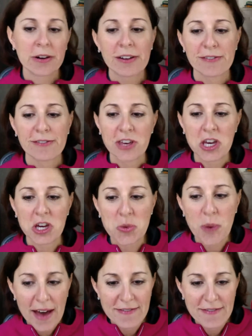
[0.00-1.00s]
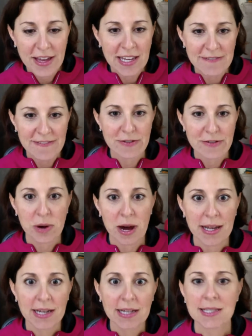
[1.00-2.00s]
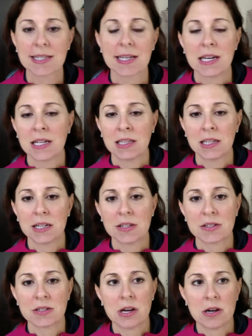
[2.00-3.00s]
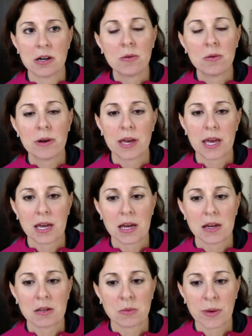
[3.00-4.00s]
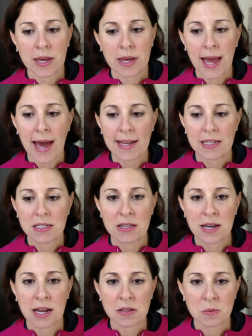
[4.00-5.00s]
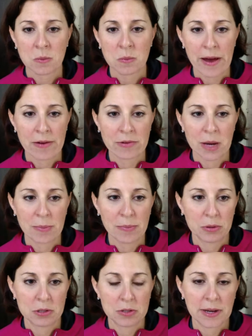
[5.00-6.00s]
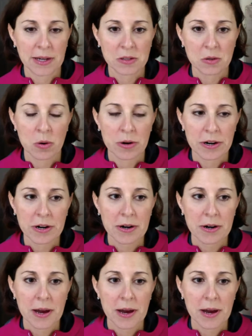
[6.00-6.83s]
If you have any favorite products, let us know, and we can add it to the next roundup we'll do next quarter.